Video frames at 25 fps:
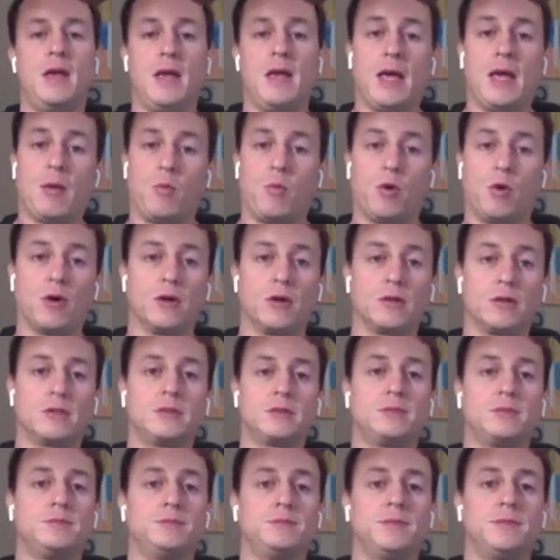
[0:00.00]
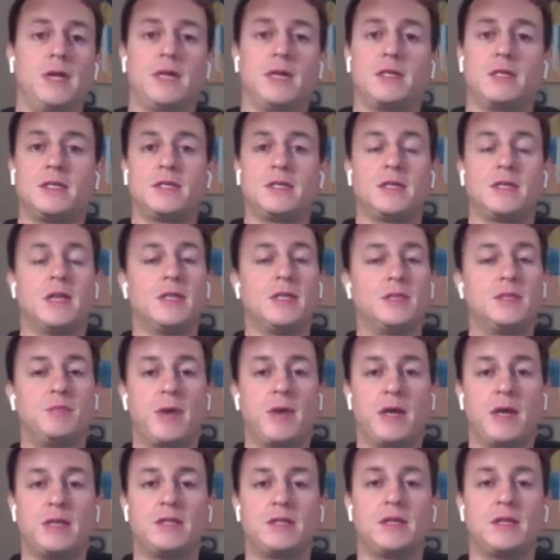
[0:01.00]
It works. It's
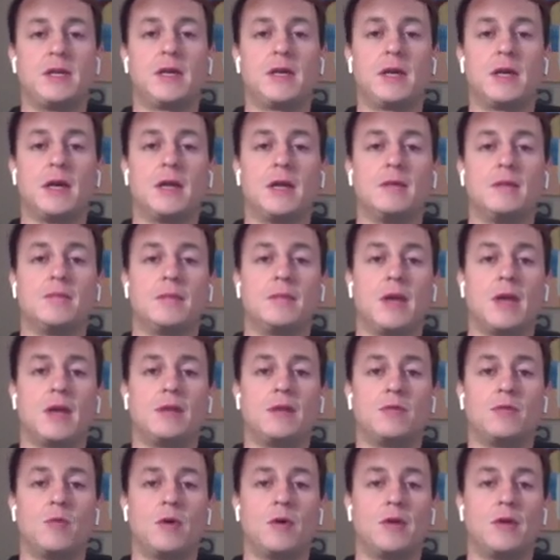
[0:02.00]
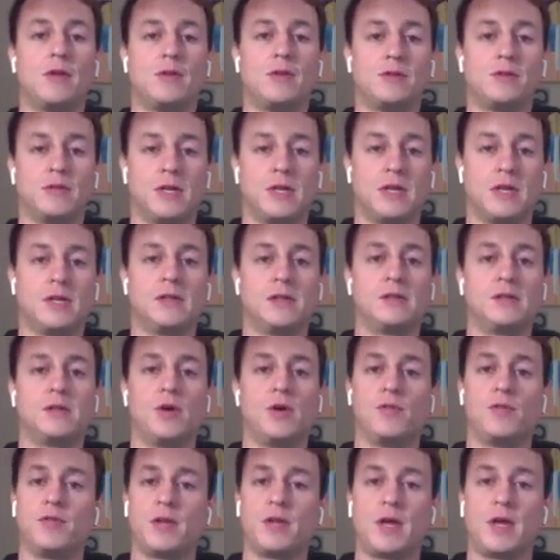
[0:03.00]
basic. It's one of those things
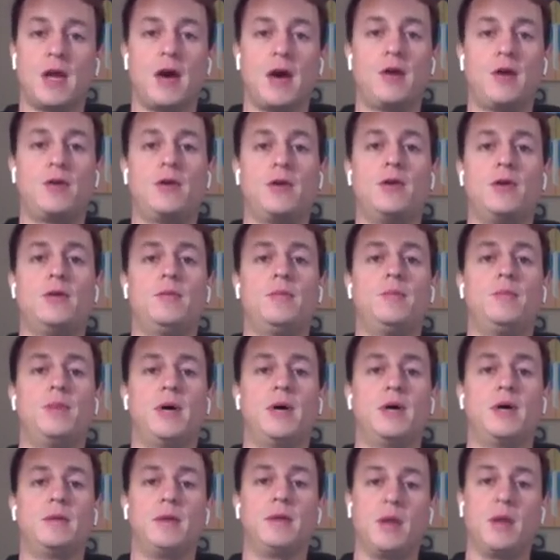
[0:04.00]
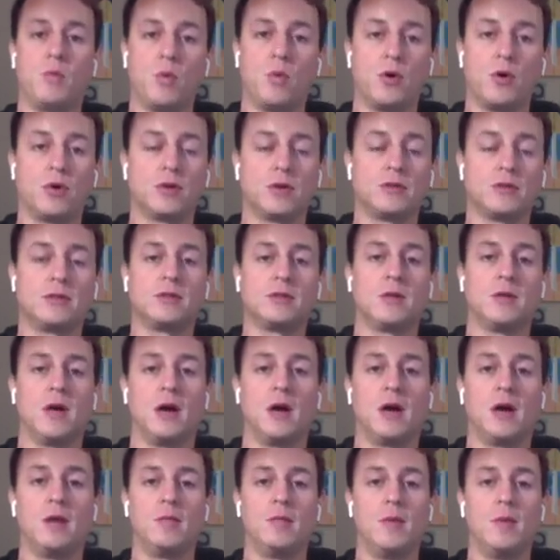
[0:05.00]
over the counter, but it works.
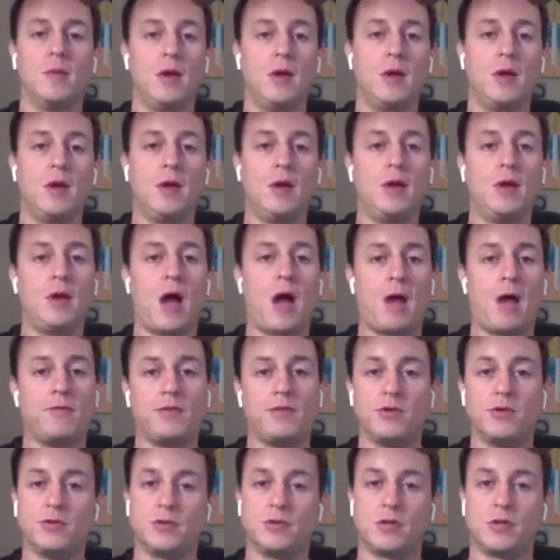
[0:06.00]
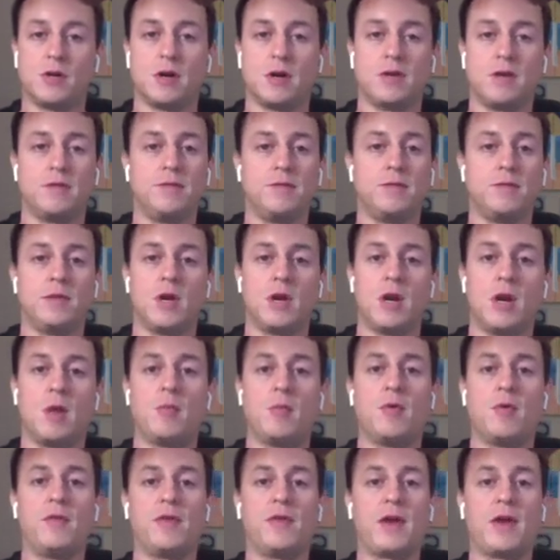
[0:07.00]
I've used it on a
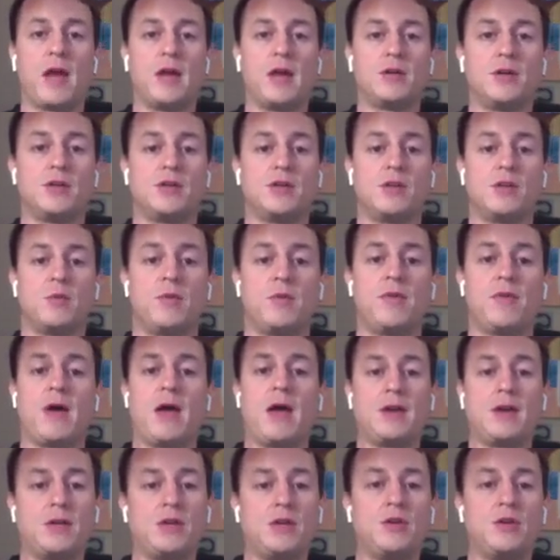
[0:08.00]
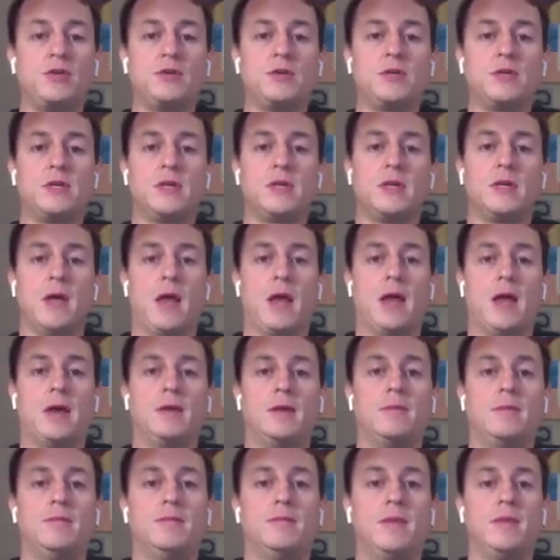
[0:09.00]
number of occasions that we've had to use it,
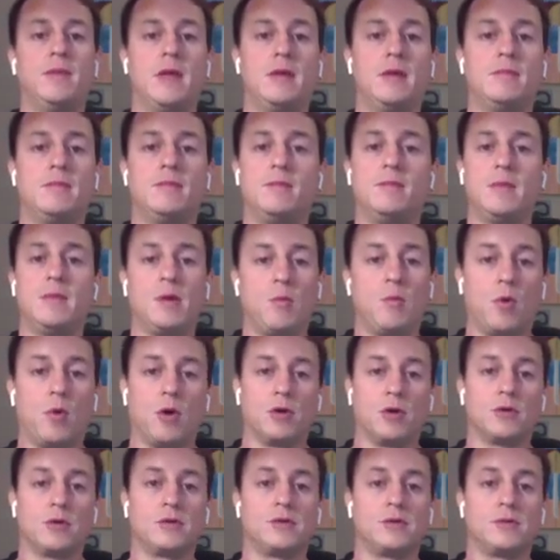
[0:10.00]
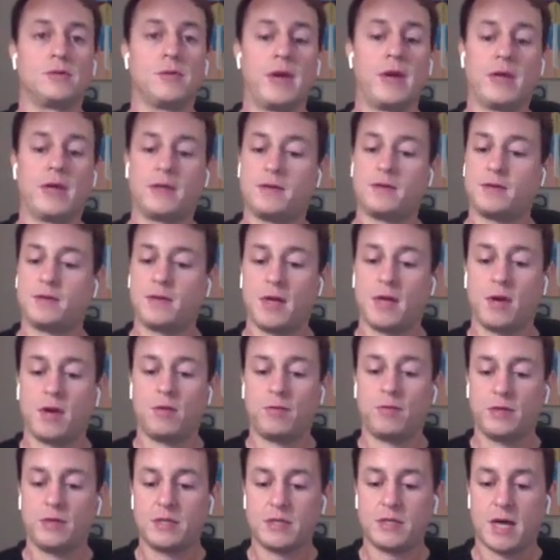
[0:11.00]
and it works. It's the
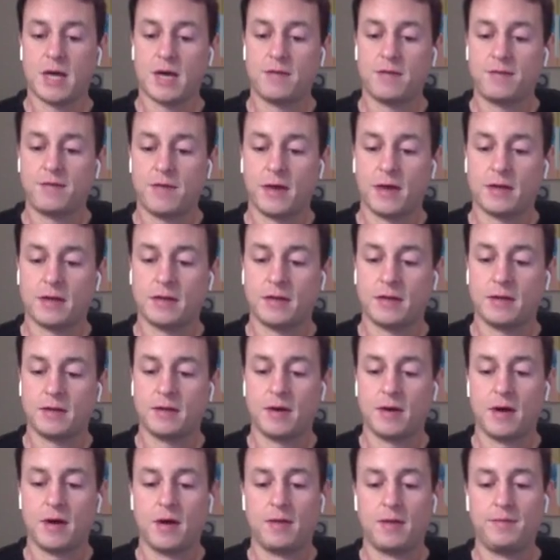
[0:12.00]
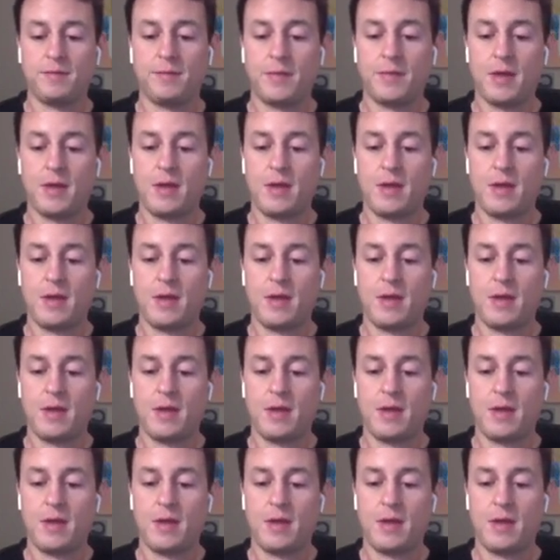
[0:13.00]
only side effect that